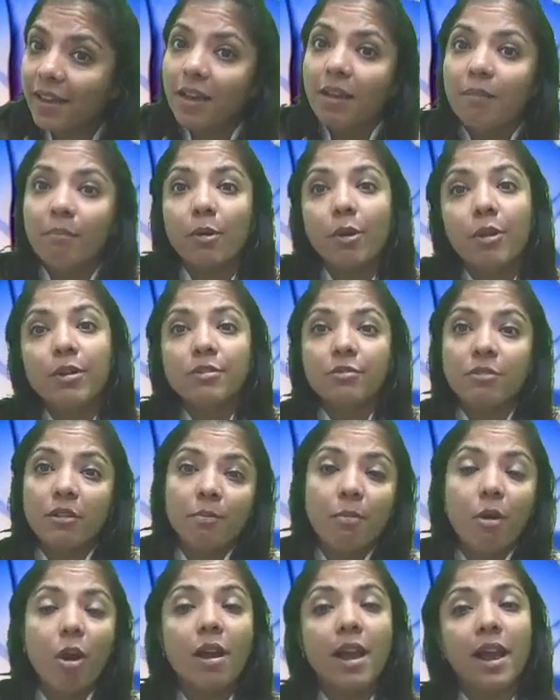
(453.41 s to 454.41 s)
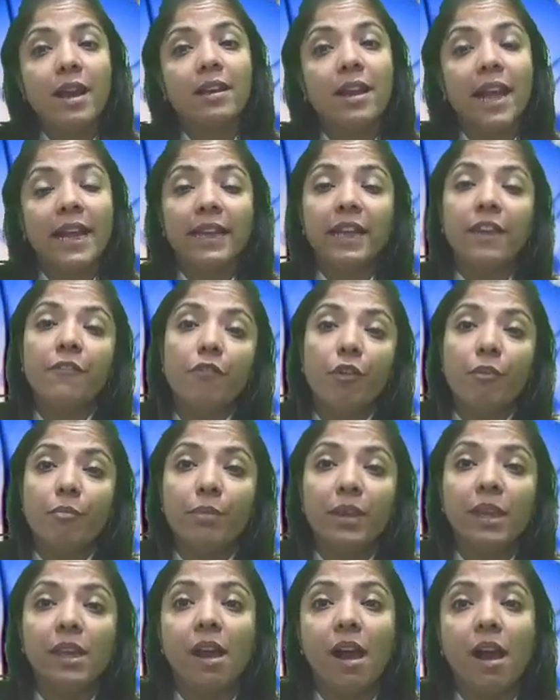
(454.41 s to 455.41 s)
because Reebok and Nike for
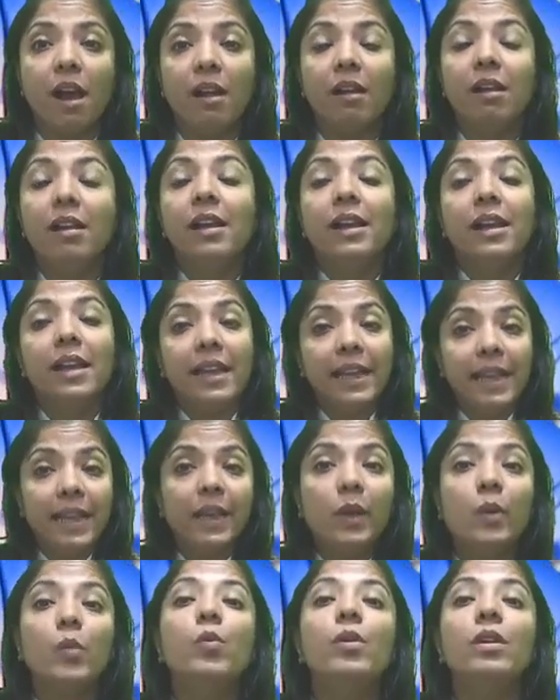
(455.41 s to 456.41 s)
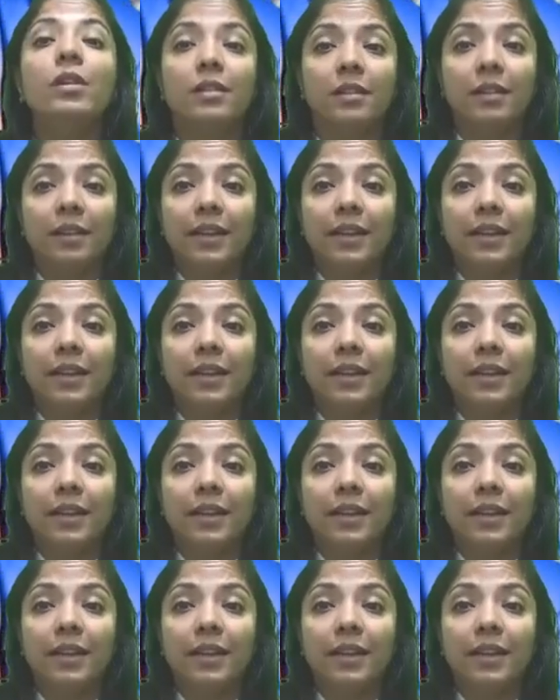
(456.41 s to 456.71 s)
me are equal